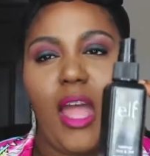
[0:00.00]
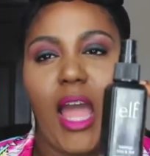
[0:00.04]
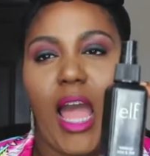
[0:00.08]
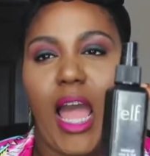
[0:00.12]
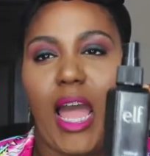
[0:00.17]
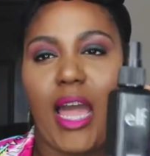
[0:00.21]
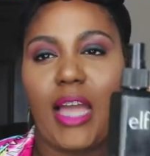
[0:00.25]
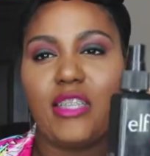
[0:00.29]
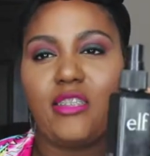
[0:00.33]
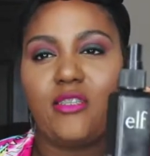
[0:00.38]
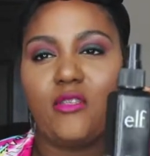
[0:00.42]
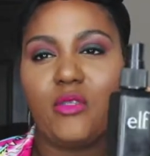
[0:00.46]

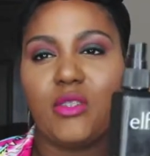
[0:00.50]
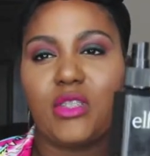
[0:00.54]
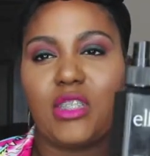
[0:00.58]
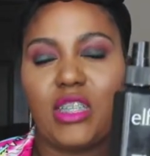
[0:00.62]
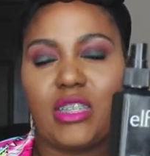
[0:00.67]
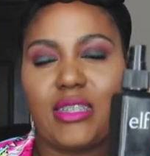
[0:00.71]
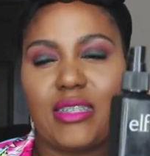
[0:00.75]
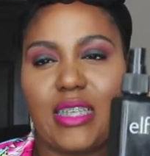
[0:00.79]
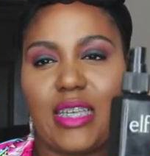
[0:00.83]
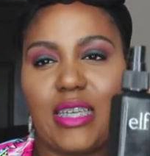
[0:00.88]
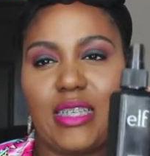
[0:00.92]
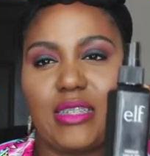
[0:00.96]
I use
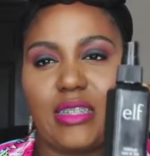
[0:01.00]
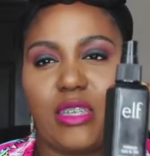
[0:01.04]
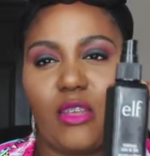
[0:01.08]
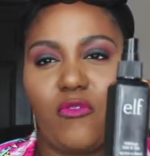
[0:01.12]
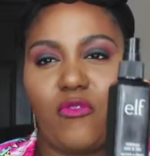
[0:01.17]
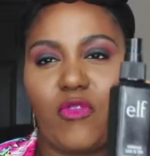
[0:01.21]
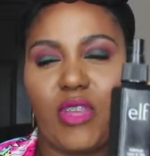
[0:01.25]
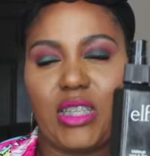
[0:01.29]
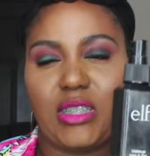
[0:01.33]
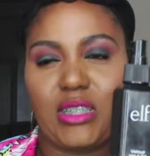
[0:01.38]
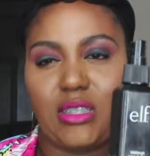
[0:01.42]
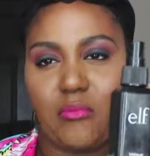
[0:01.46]
this as a
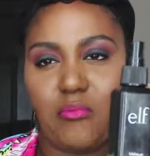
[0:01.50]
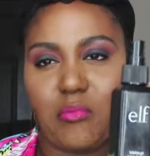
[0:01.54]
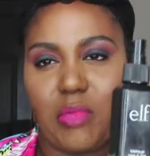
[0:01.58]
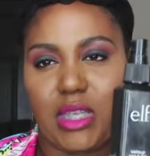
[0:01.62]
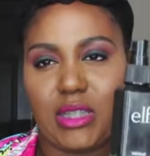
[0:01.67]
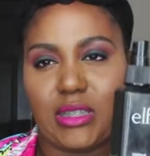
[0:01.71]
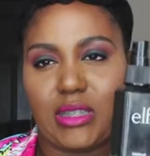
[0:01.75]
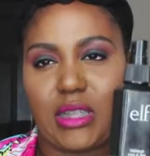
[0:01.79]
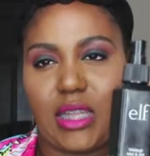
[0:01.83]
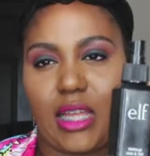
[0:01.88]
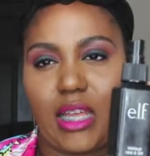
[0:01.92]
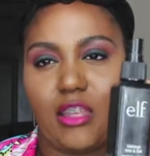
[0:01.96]
fix and
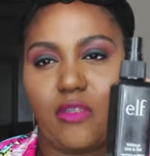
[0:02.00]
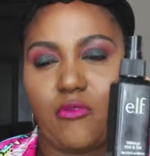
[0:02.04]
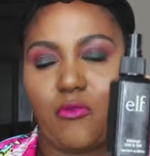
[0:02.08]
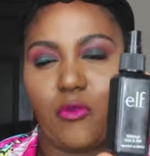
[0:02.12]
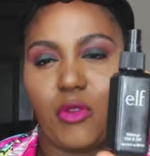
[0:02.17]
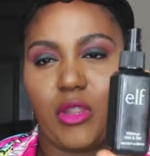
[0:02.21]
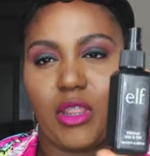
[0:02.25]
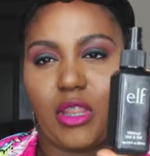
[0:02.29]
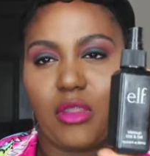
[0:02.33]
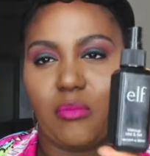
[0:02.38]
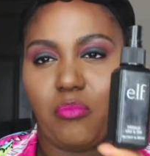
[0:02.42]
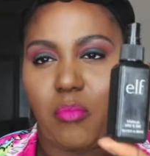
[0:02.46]
mist. Like
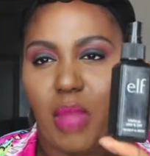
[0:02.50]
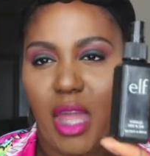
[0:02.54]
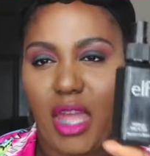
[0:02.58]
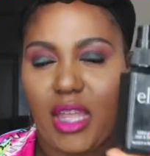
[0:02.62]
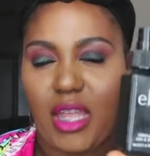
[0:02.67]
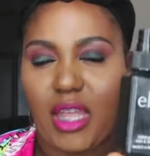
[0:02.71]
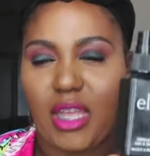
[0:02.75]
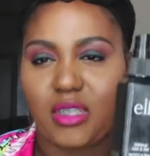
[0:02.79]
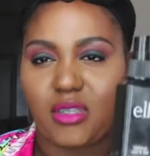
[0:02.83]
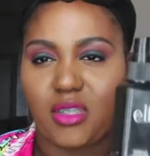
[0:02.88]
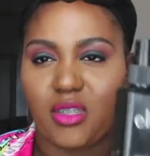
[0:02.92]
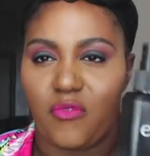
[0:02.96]
when MAC
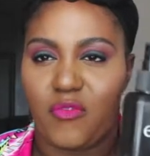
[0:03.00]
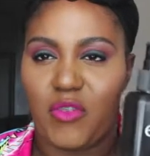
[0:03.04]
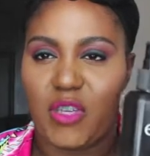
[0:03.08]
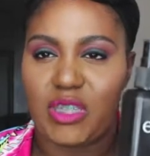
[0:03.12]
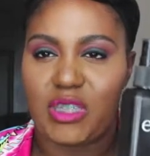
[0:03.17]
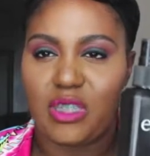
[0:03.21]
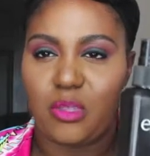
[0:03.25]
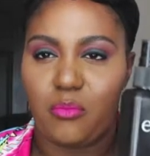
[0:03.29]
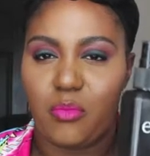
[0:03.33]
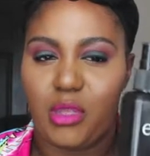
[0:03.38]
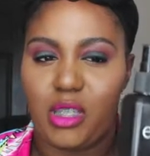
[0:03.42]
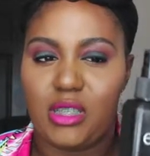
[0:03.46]
has the
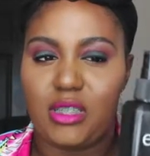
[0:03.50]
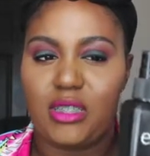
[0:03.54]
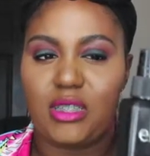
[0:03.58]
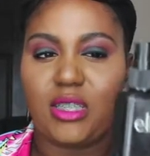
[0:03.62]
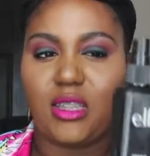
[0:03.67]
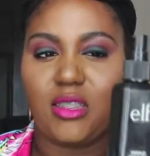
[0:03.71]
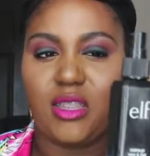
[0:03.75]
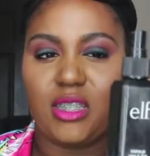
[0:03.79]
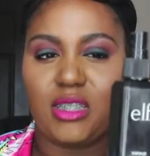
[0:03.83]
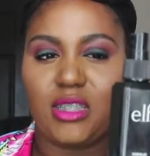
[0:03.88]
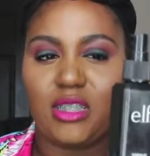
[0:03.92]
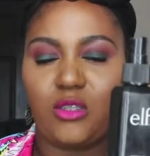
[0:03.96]
fix and
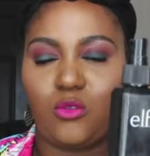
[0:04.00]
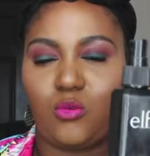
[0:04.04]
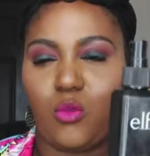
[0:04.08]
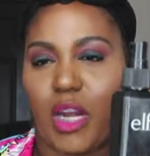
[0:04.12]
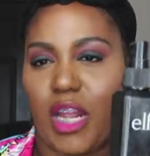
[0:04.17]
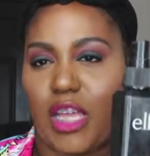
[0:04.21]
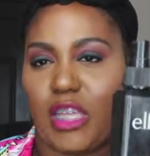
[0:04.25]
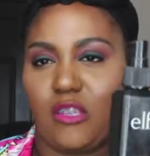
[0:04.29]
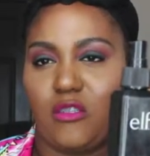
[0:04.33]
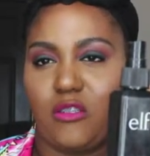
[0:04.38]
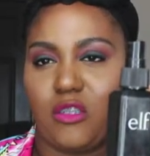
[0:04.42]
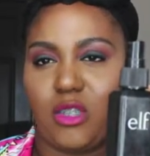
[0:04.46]
mist, this is what
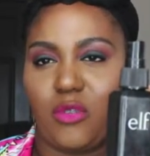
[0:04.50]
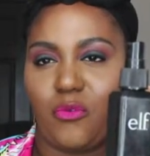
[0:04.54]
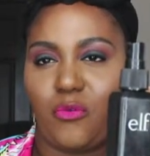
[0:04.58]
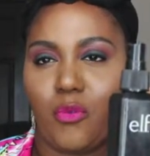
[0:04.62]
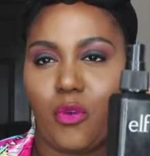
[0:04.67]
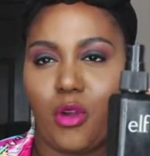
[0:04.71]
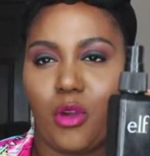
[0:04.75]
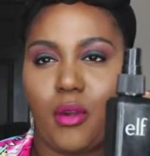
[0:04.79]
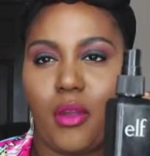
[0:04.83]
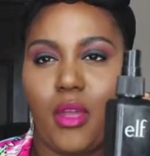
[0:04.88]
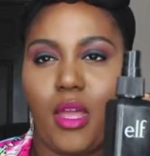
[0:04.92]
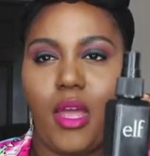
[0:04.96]
I use it
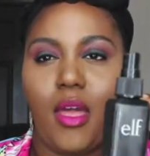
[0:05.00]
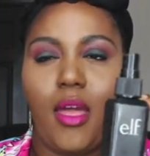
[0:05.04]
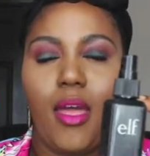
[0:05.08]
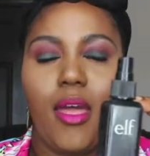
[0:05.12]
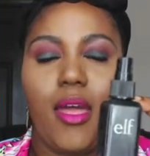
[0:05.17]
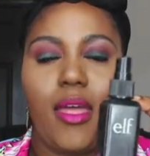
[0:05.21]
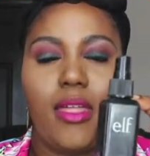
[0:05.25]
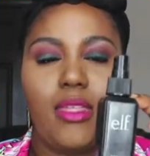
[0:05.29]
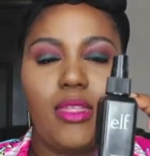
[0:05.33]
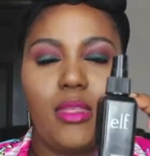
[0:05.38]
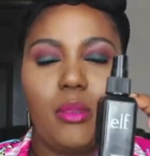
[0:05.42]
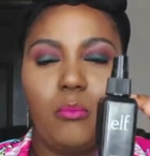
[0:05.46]
for.
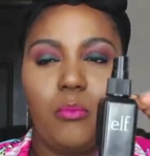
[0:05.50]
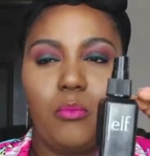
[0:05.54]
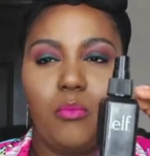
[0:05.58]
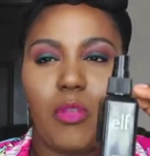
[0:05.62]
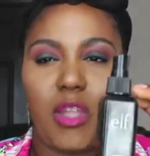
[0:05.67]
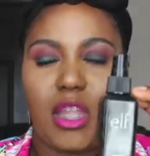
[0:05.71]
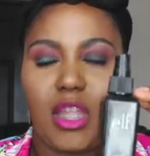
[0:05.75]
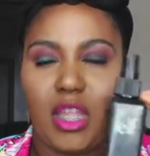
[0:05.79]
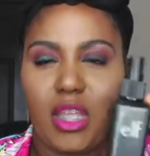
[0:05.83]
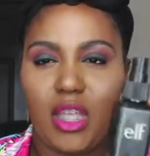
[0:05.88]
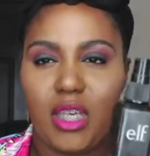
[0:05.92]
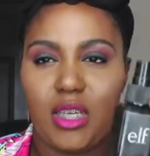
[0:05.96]

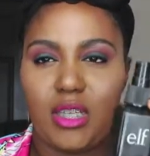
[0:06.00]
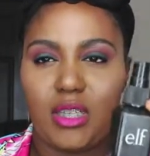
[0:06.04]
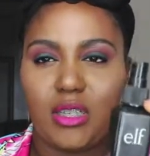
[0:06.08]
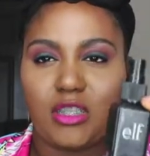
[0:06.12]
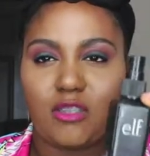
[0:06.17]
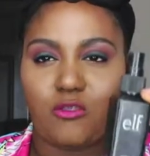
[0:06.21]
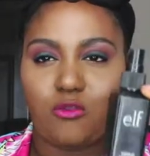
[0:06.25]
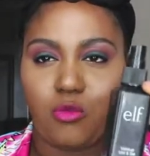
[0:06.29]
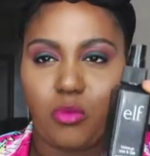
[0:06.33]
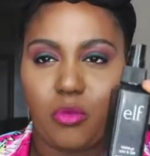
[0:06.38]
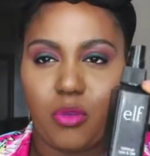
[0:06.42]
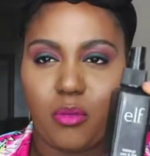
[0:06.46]

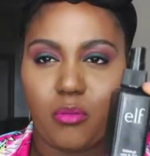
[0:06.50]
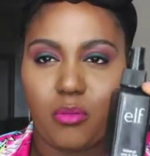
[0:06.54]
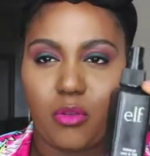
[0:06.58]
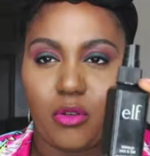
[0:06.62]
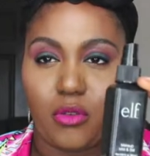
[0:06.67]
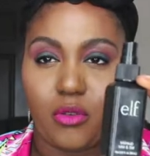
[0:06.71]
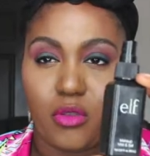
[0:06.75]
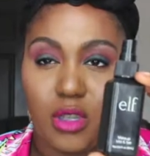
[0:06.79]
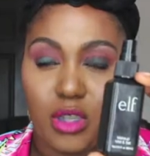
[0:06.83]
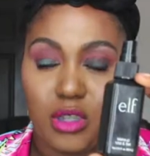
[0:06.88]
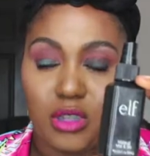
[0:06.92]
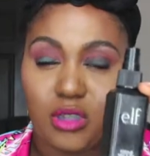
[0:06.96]
Because
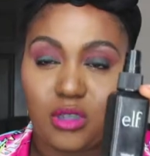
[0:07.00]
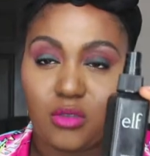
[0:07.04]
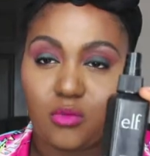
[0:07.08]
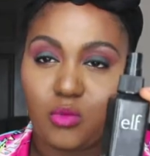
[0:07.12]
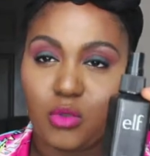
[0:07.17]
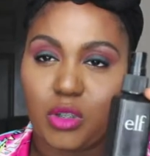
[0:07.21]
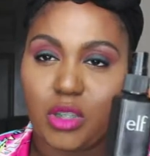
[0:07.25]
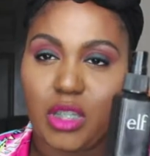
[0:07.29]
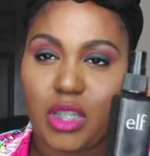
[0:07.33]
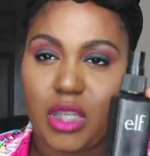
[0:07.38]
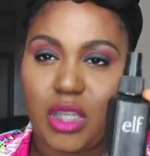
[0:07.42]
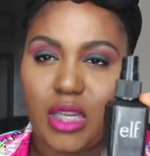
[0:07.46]
remember, this is
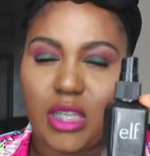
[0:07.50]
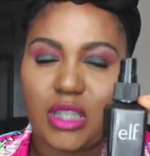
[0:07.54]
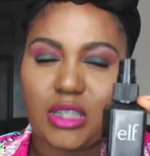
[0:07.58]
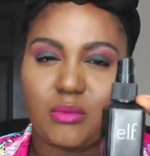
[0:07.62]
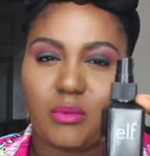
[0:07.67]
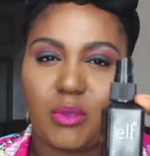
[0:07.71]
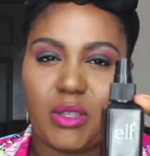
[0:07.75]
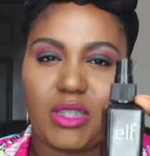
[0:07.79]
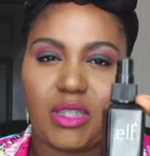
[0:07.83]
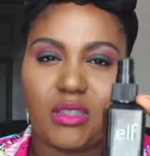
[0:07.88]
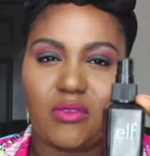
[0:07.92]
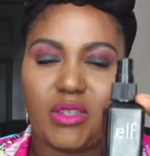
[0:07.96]
really
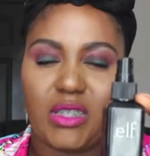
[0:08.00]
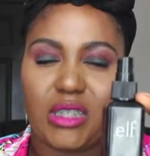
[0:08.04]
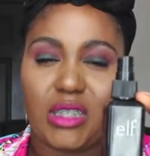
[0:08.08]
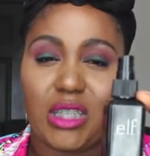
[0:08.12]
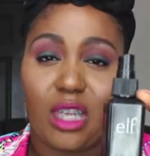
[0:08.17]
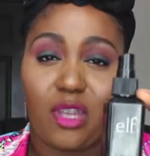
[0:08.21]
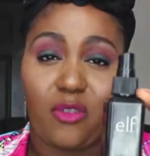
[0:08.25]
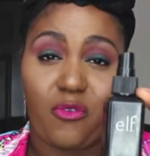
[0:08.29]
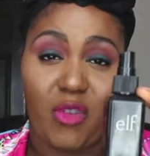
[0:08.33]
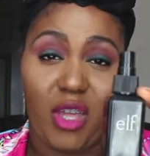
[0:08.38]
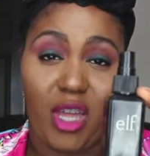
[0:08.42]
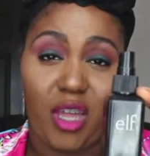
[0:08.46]
inexpensive. It's
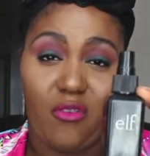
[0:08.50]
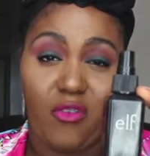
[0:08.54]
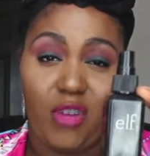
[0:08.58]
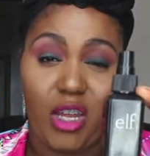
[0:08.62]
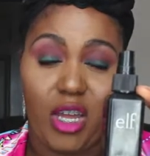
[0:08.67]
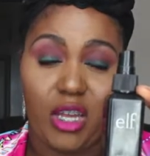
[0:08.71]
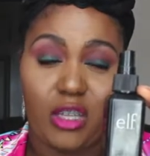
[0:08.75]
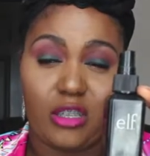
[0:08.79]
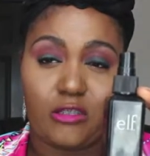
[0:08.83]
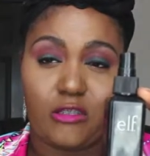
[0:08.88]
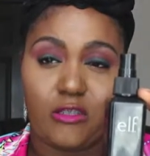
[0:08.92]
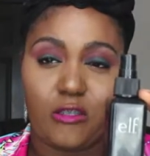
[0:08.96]
like
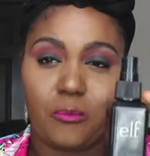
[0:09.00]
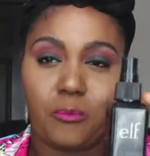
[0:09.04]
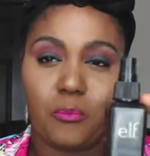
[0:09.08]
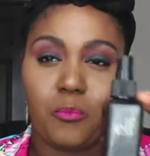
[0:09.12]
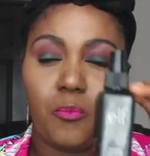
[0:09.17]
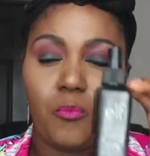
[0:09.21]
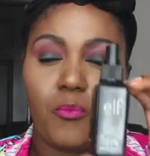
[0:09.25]
$5.